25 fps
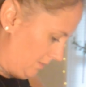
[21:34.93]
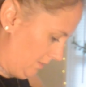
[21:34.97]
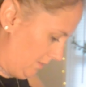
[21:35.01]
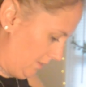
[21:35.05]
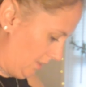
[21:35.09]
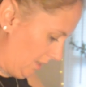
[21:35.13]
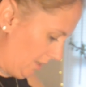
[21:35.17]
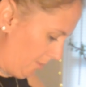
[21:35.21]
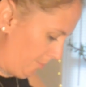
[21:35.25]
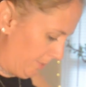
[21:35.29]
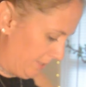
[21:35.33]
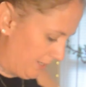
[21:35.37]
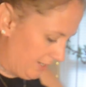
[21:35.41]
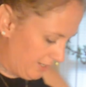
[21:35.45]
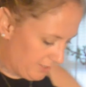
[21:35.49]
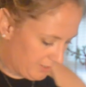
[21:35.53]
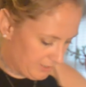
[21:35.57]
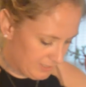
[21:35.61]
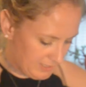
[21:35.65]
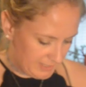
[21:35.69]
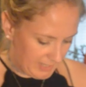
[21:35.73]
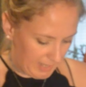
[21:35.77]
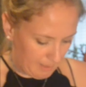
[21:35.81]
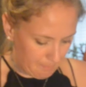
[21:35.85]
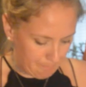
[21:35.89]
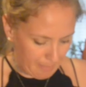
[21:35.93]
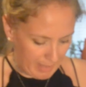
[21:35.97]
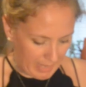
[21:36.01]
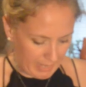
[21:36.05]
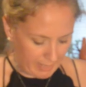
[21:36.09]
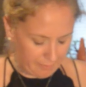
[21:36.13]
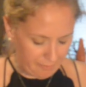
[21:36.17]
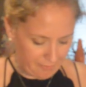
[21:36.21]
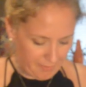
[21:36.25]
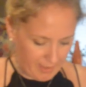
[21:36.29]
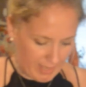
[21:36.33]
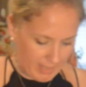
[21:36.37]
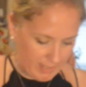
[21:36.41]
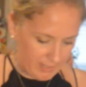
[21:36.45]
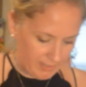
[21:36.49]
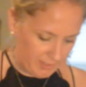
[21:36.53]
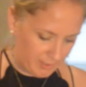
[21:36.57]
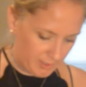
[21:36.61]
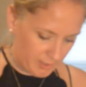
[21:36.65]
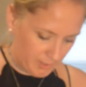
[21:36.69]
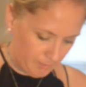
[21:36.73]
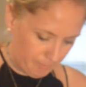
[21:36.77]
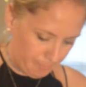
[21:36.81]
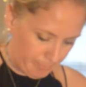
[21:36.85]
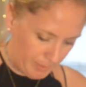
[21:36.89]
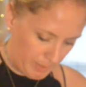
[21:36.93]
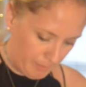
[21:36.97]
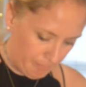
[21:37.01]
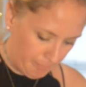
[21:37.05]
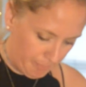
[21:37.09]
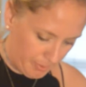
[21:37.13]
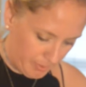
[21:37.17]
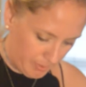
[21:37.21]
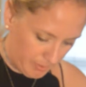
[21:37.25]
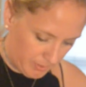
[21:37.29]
Up here is that back fat little bump.